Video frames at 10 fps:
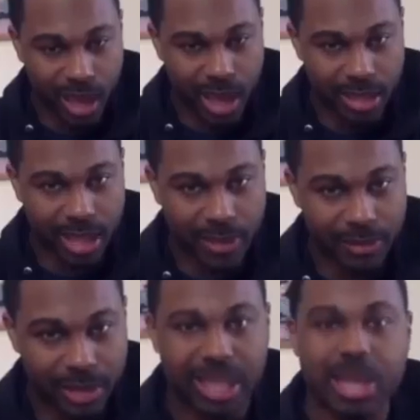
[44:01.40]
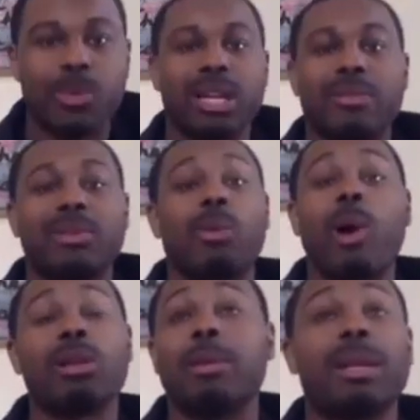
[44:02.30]
fast athletic. He wasn't even the
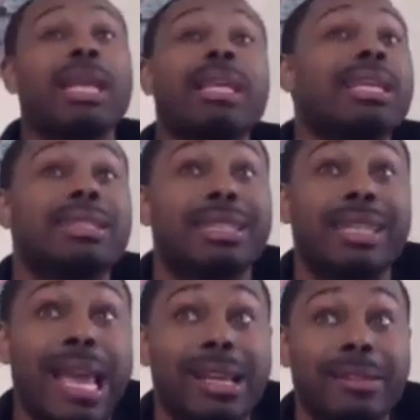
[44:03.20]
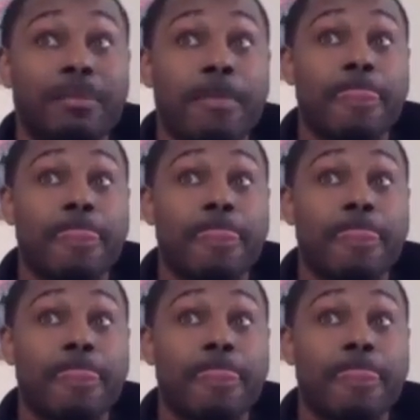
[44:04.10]
Walt Lemon that he is today.